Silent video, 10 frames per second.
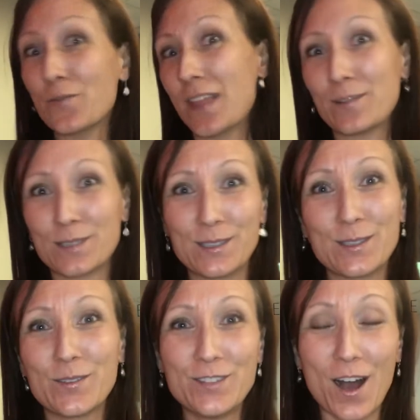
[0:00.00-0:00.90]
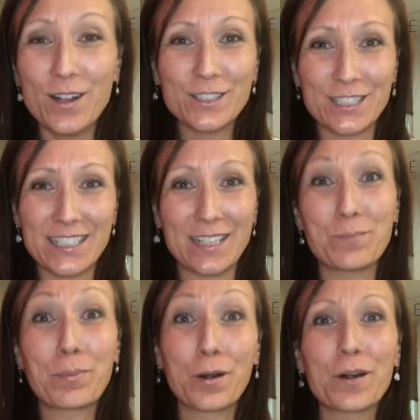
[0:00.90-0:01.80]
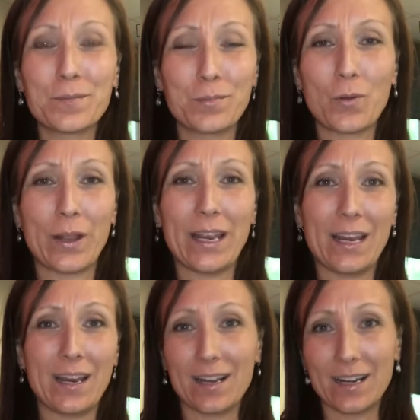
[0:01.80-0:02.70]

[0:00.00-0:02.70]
thousands of dollars in per employee.